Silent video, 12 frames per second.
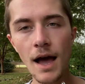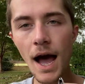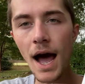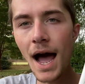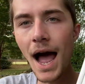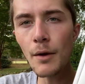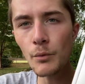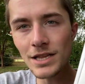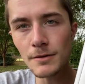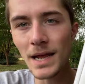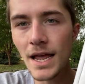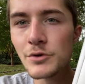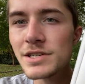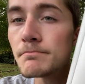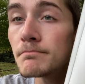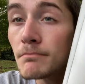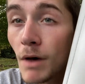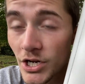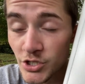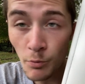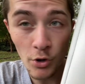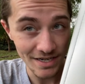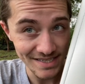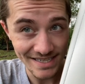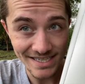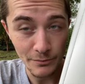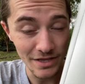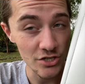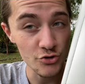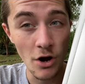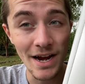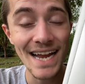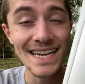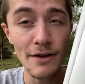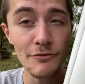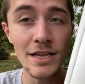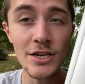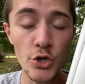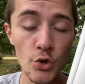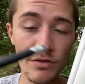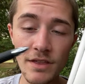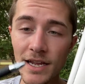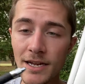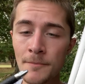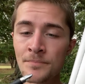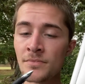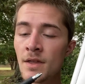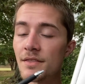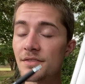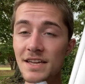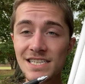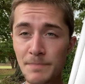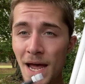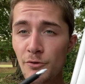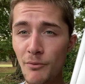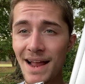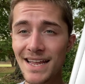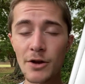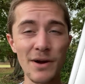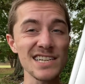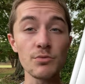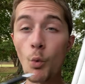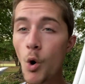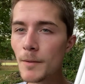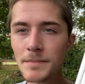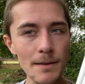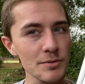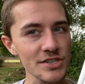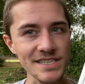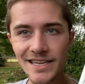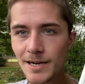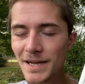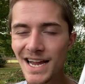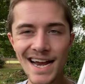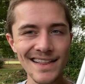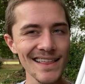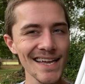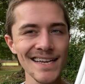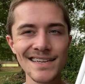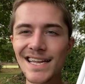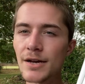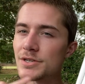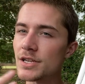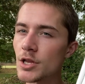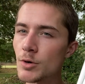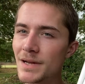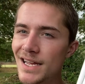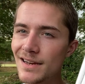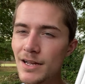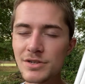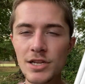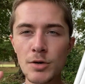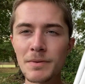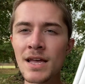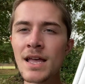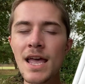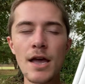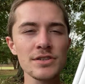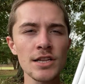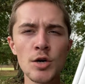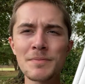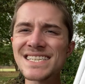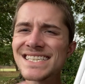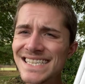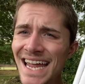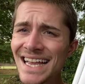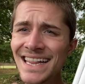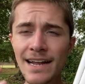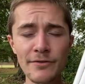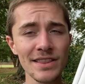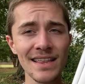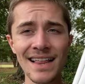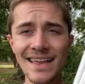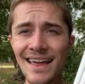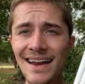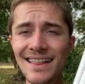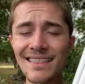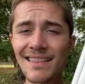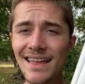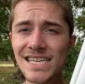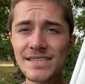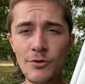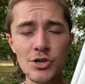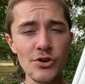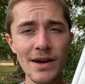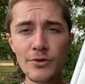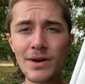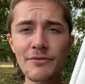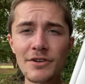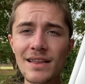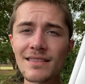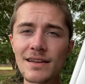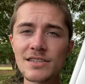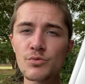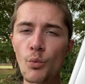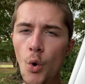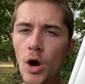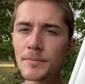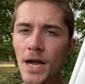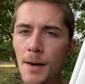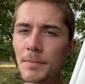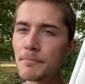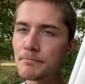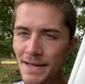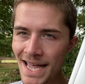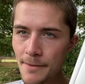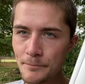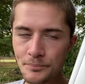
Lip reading: I will admit, it was much more consistent with this drawing. I definitely do think this pen right here has warmed up just a little bit kind of thing. It was a little bit stale and everything like that kind of thing, that is for sure. I do definitely think it's warmed up a bit,